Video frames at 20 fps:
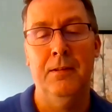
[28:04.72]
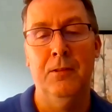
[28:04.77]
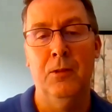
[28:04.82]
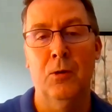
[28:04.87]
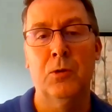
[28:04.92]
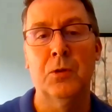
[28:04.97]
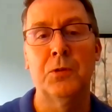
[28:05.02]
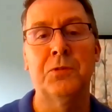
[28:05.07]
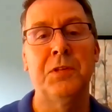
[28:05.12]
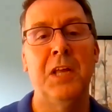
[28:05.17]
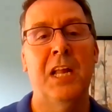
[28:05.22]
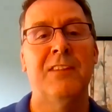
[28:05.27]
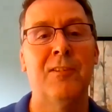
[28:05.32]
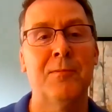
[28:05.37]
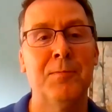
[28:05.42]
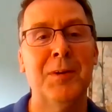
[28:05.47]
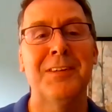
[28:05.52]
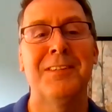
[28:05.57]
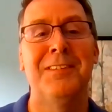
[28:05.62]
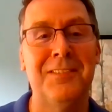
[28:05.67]
local state of
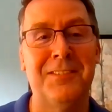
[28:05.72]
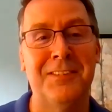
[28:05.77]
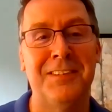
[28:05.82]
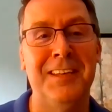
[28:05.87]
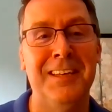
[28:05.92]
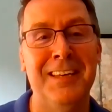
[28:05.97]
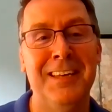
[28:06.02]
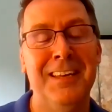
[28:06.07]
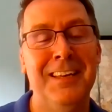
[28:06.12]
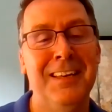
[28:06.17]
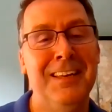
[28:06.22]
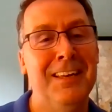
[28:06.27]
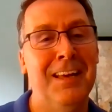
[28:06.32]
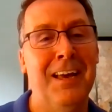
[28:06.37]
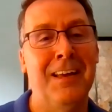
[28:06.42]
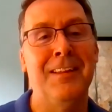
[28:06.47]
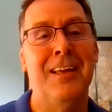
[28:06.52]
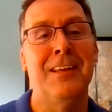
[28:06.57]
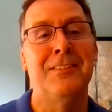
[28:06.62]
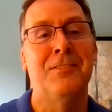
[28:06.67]
emergency,
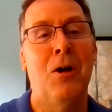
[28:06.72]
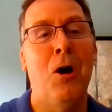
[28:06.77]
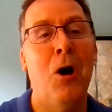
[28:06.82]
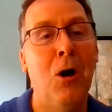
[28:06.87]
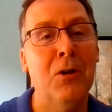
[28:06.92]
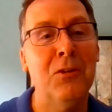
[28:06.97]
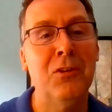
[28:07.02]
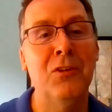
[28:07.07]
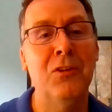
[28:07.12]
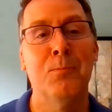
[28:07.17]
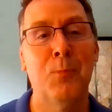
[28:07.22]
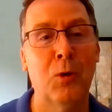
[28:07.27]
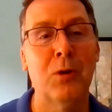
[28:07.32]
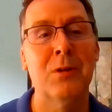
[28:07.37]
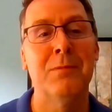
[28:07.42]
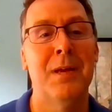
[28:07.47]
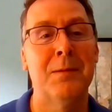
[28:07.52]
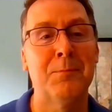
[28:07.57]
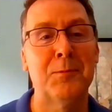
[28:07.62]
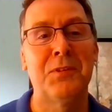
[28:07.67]
unless all your
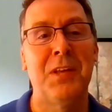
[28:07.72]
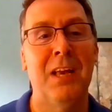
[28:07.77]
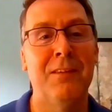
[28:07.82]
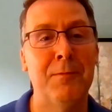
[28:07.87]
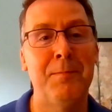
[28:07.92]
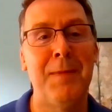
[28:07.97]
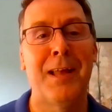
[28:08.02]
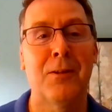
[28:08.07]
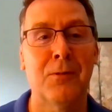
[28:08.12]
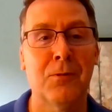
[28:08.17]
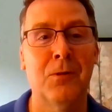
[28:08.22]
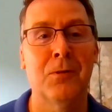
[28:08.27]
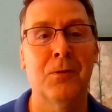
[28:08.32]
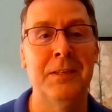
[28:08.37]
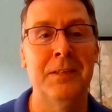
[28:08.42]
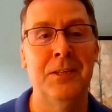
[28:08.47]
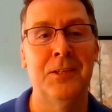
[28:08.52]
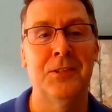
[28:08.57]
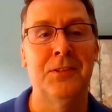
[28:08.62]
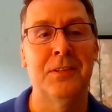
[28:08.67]
board members have a medical
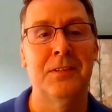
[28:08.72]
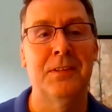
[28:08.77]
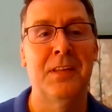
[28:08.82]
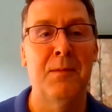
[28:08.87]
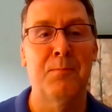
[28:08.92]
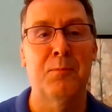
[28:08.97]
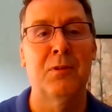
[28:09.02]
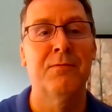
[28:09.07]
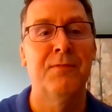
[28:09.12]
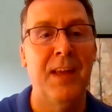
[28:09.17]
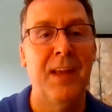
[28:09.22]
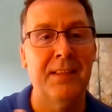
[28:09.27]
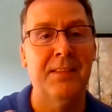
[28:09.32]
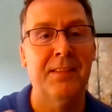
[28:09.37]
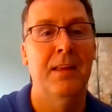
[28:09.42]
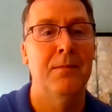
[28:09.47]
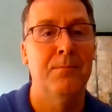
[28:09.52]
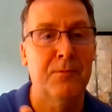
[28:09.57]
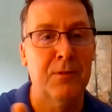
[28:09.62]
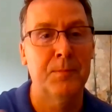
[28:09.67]
condition that
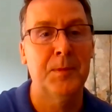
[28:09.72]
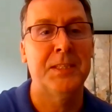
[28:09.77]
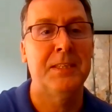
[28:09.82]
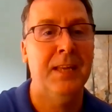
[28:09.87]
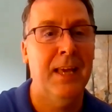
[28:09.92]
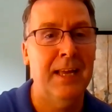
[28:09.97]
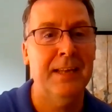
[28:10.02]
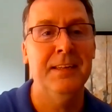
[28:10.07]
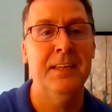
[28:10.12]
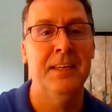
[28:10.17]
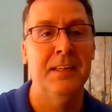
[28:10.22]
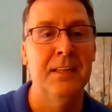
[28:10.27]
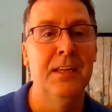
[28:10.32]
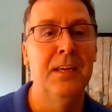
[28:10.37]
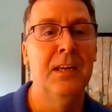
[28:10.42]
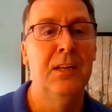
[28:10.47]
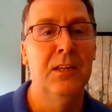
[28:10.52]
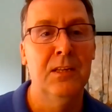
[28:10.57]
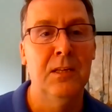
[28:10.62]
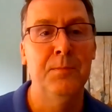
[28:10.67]
prevent them from attending
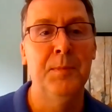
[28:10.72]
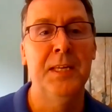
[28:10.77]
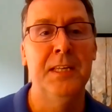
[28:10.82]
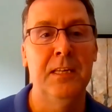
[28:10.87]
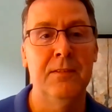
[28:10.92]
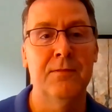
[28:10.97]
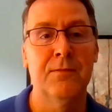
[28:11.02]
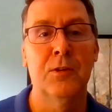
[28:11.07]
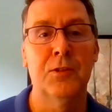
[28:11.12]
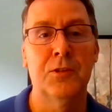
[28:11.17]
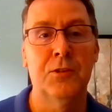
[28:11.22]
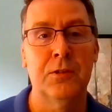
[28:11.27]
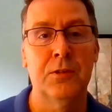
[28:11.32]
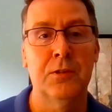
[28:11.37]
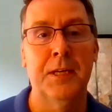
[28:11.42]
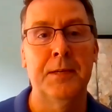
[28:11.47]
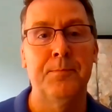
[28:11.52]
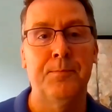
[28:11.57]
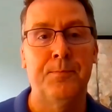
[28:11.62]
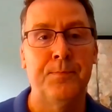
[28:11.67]
the meeting
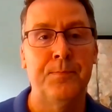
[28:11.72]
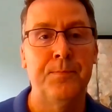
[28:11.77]
virtually.